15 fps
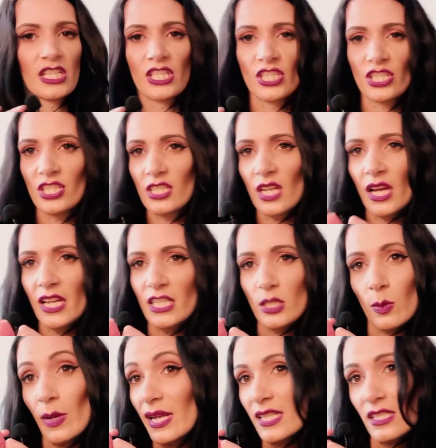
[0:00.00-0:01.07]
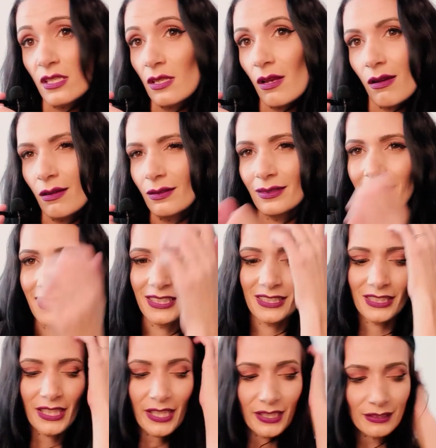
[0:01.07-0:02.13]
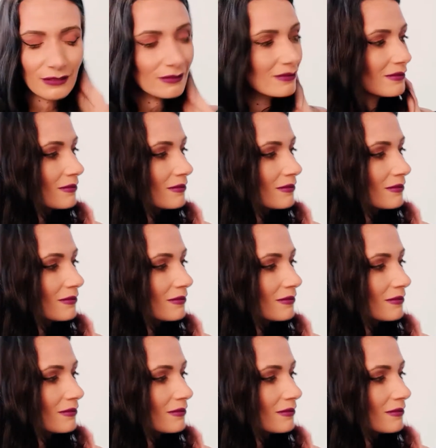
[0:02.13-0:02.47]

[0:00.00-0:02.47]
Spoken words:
Shania Twain song. I don't know.